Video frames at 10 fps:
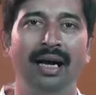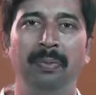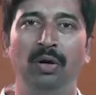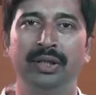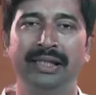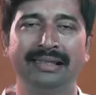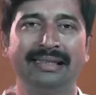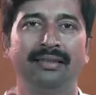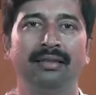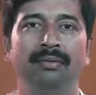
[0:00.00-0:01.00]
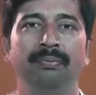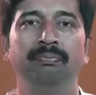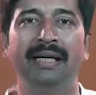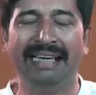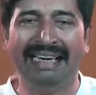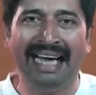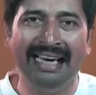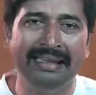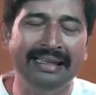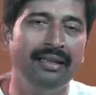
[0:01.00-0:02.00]
about its uh,
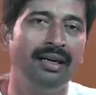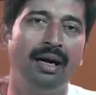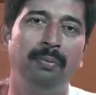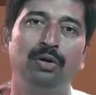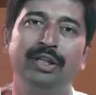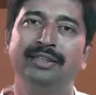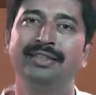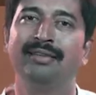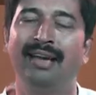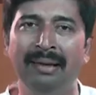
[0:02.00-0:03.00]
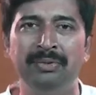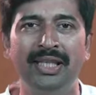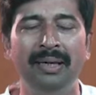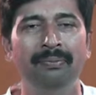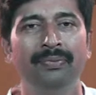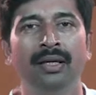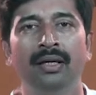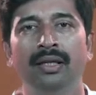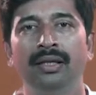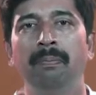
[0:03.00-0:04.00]
metricality, about its rhyme scheme,
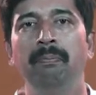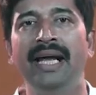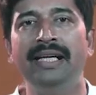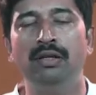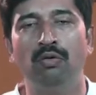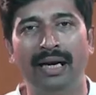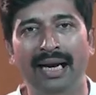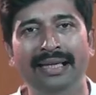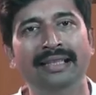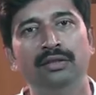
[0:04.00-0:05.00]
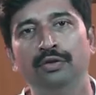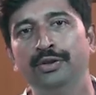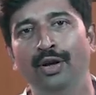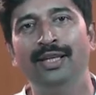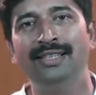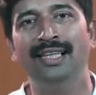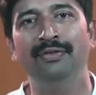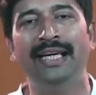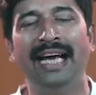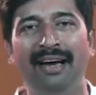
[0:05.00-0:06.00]
the major varieties of sonnets that
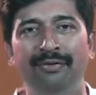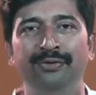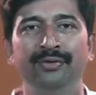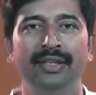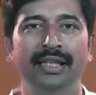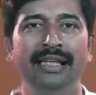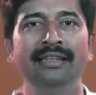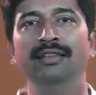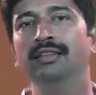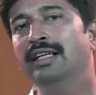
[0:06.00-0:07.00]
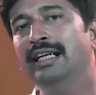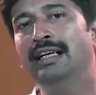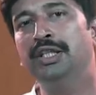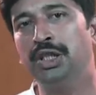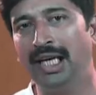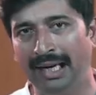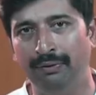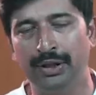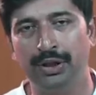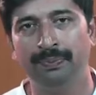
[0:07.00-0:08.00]
we have in the English
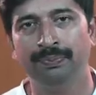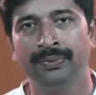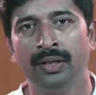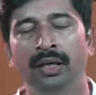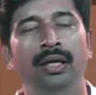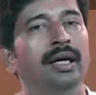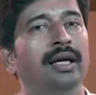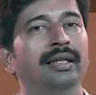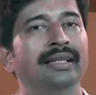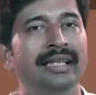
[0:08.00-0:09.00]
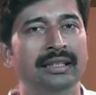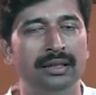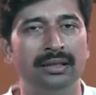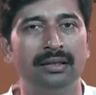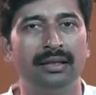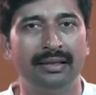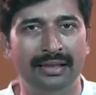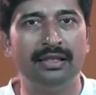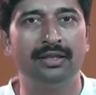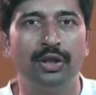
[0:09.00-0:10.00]
language. These,
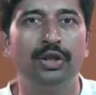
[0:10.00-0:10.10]
this,